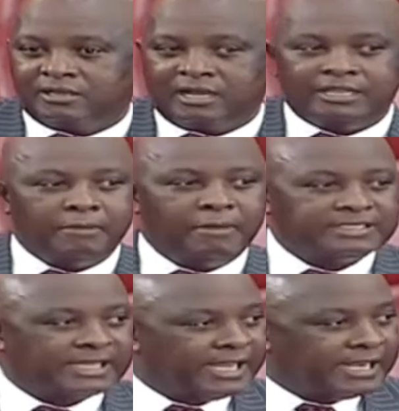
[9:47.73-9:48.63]
And the
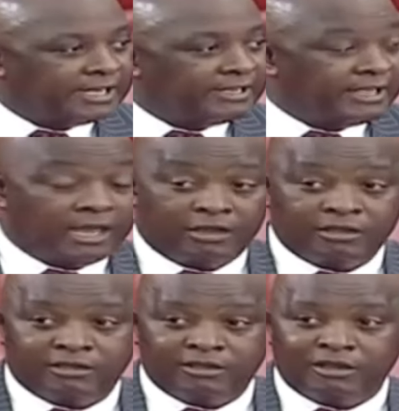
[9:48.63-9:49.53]
matter ended there.
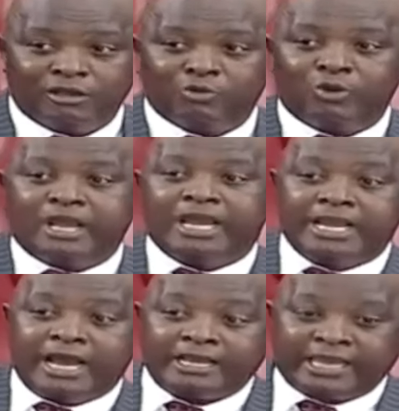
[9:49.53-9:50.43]
We
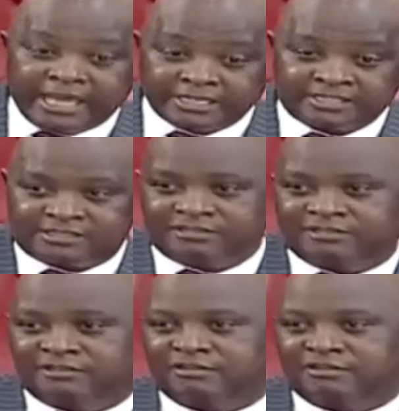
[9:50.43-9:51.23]
had a case